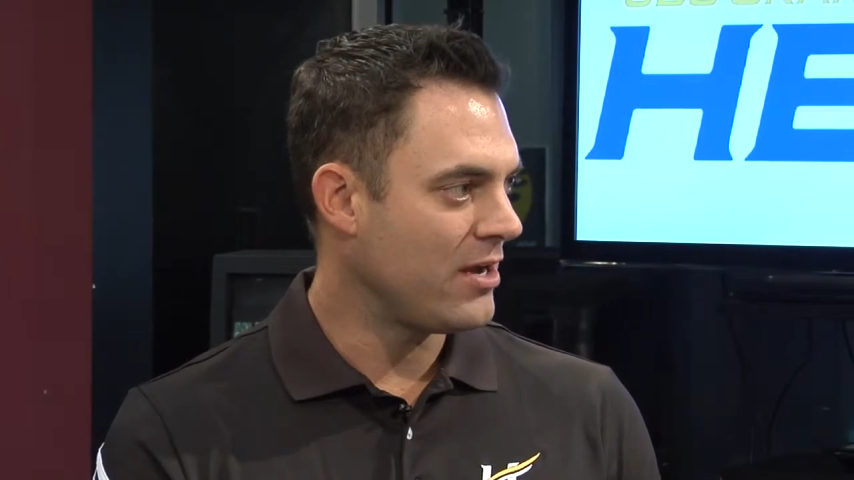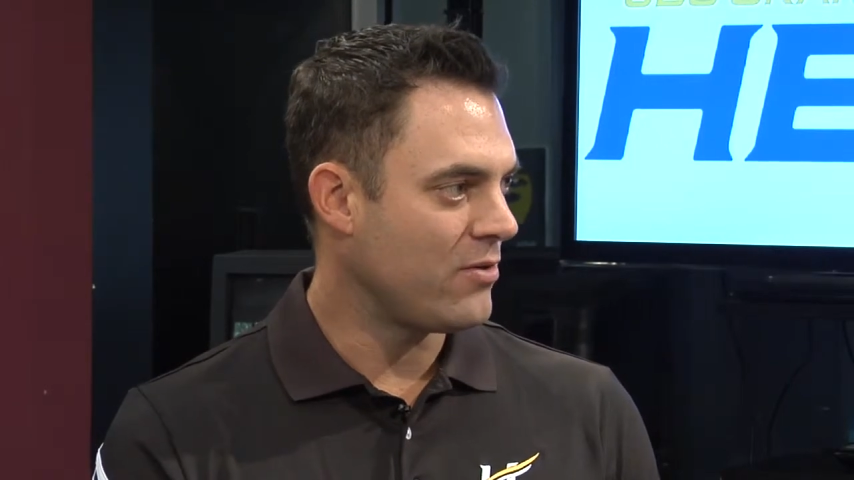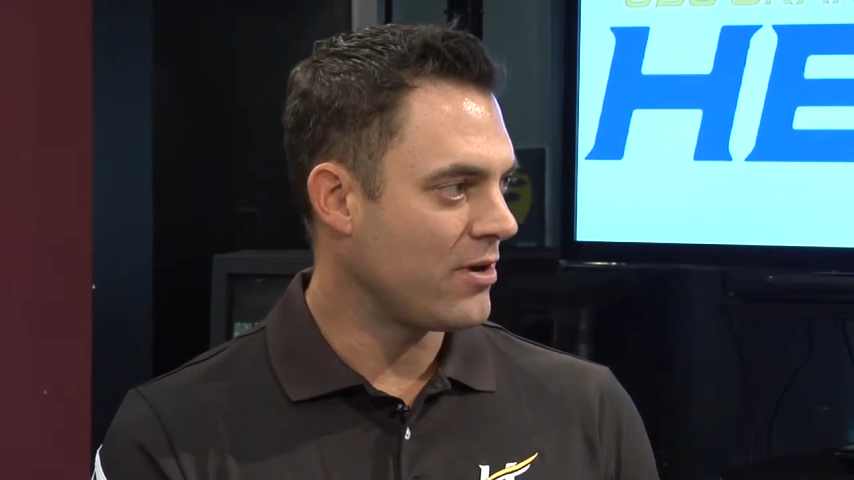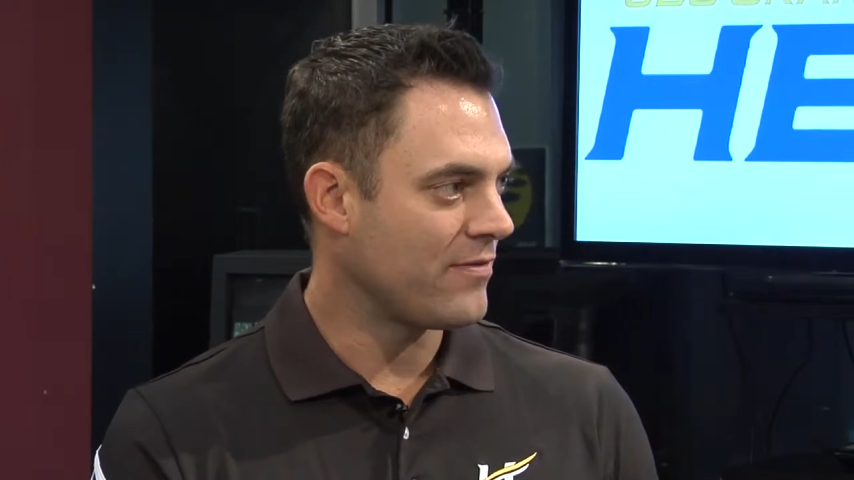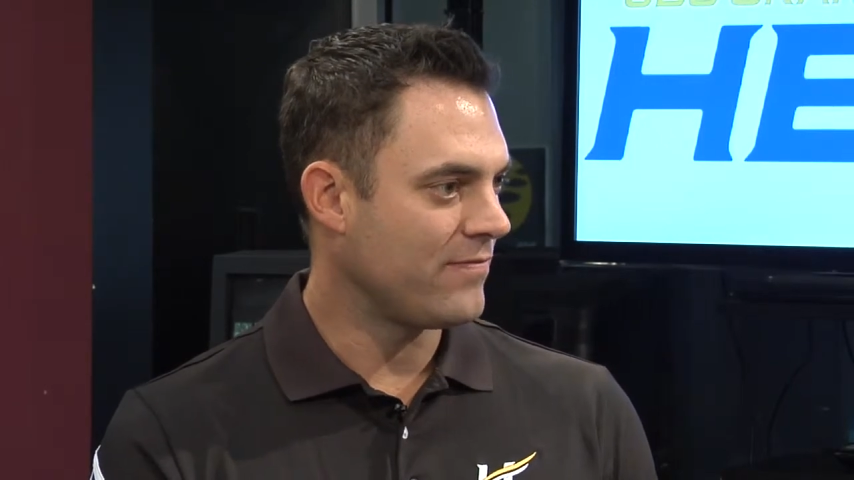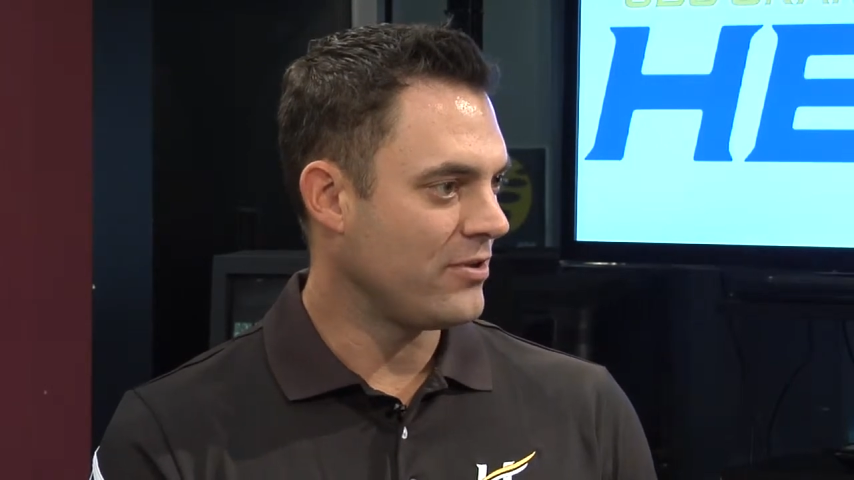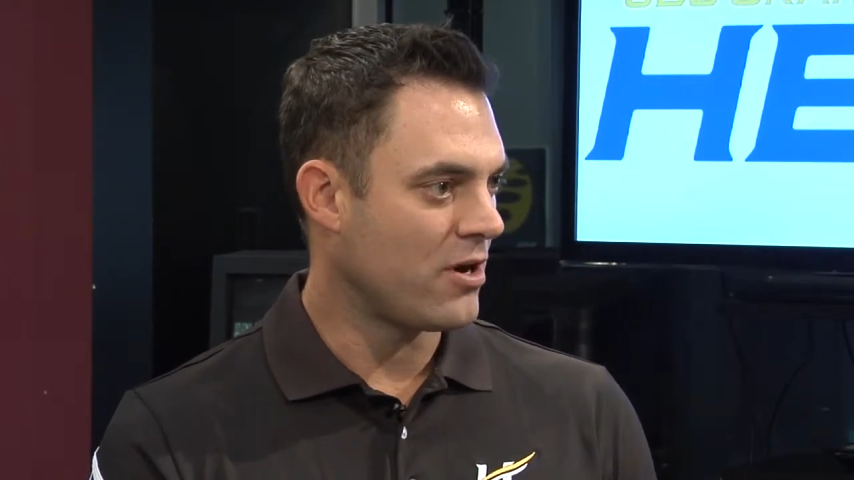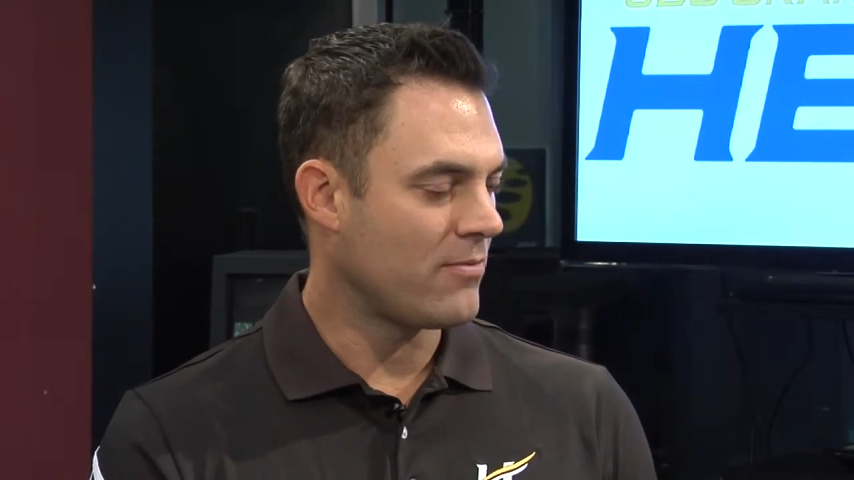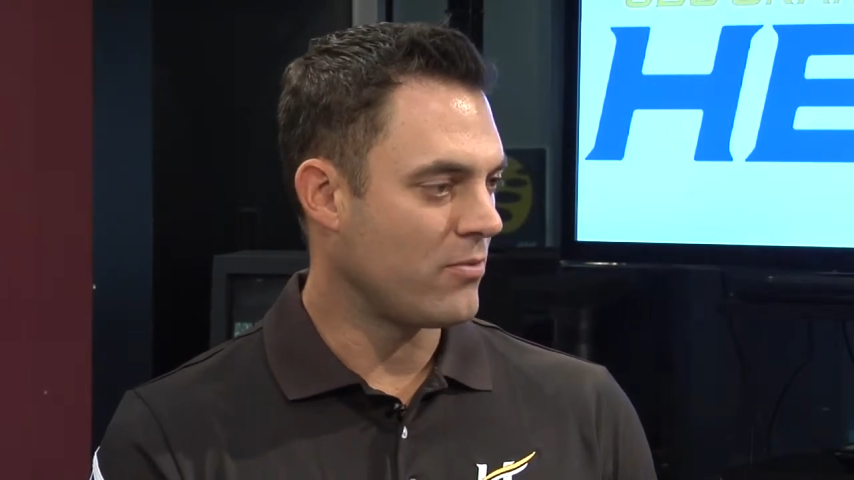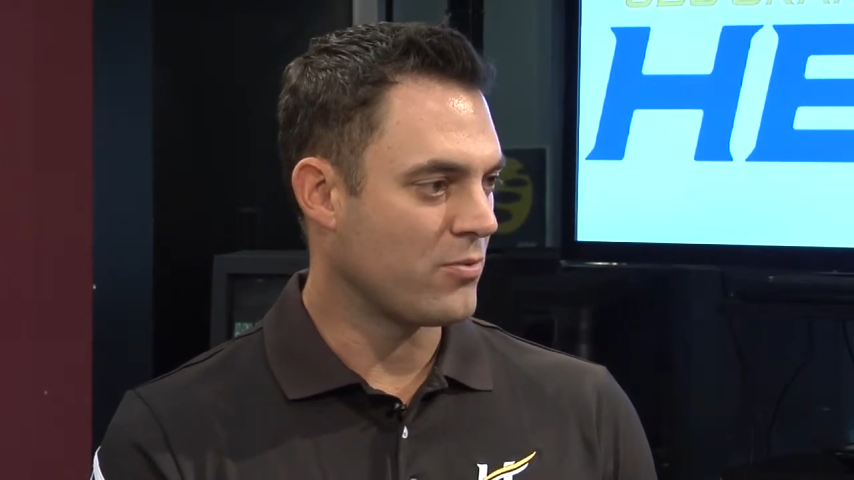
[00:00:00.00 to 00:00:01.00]
We want to
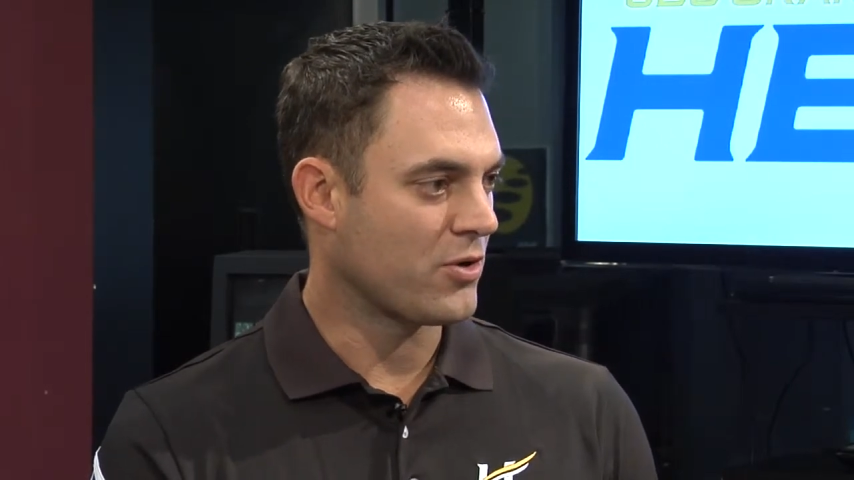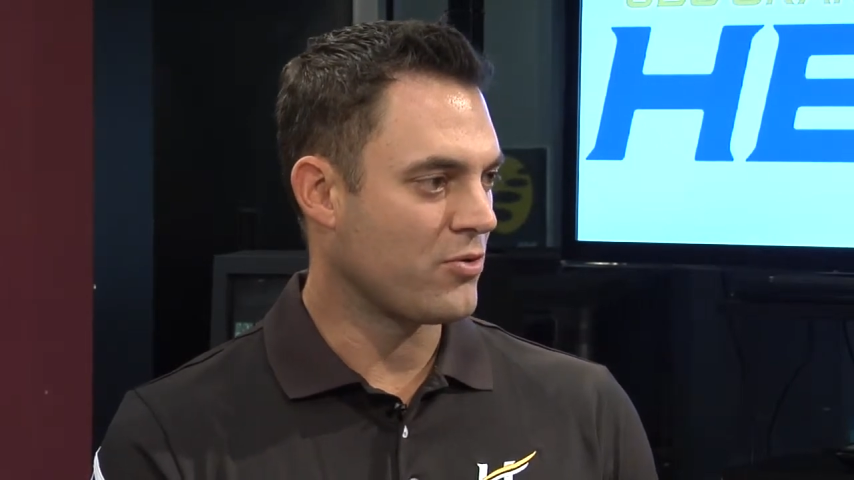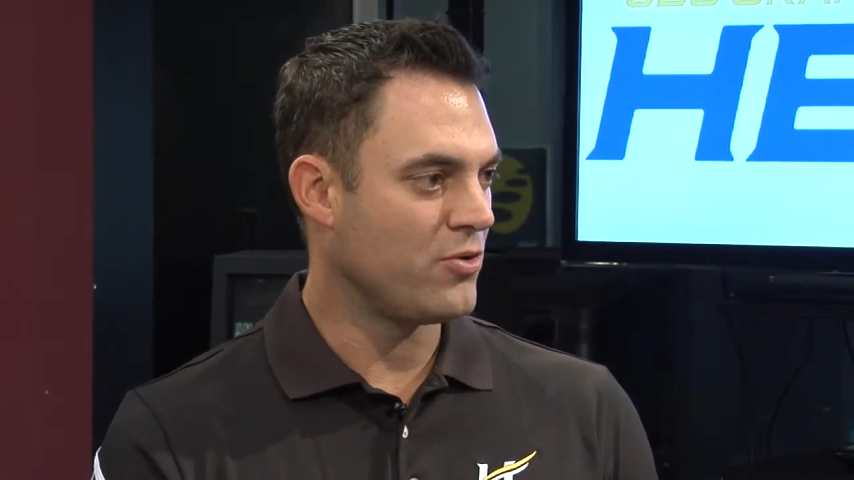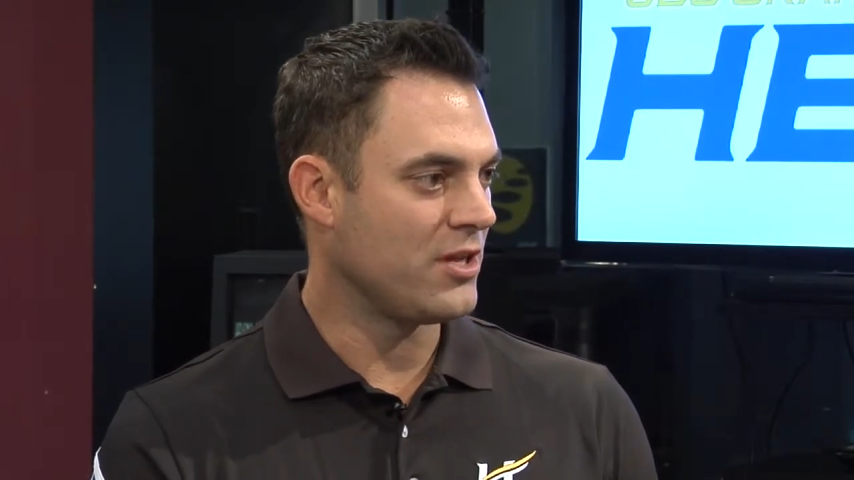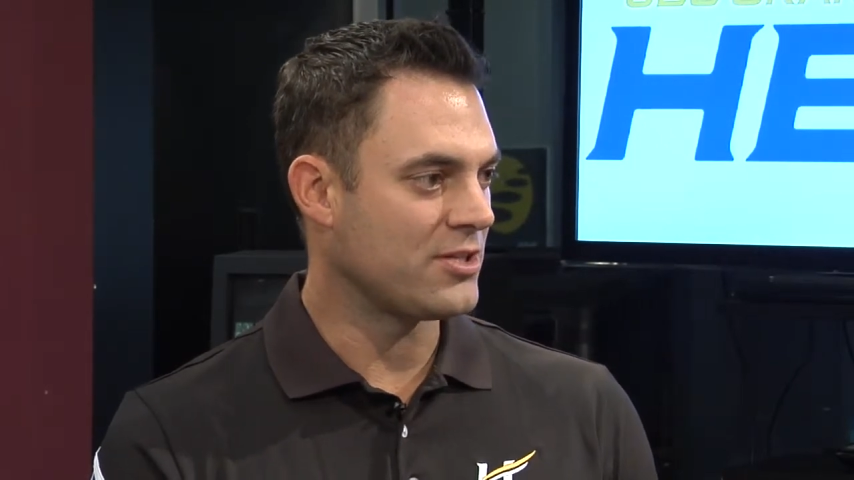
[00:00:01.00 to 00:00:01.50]
feel we're recruiting